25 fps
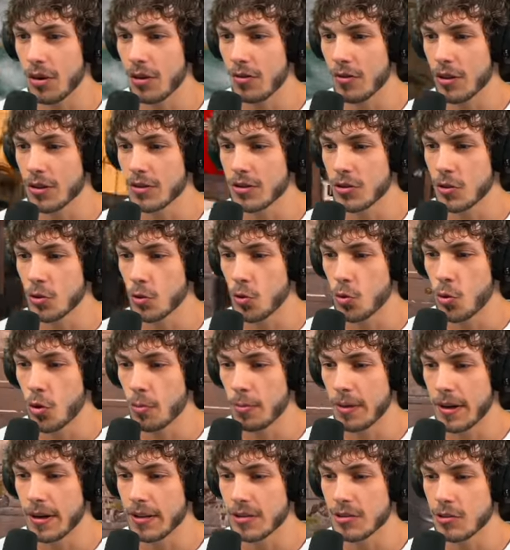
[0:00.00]
would have looked so cool
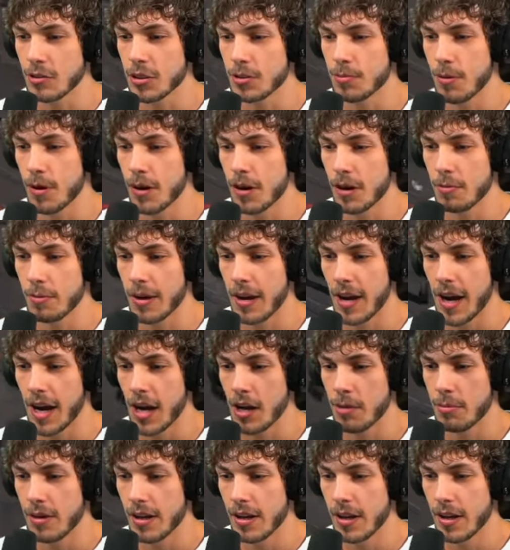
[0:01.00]
because they're spawning
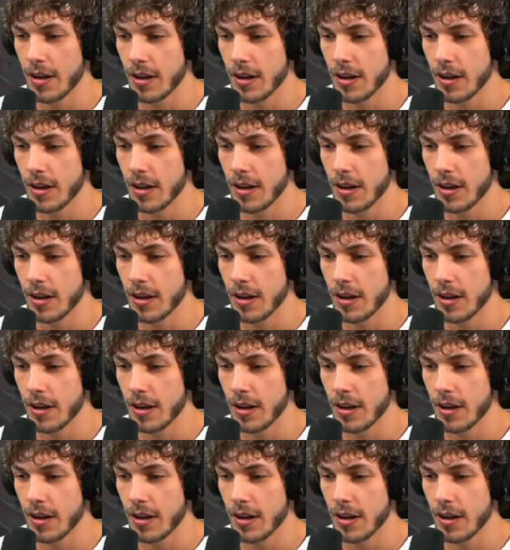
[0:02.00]
behind me.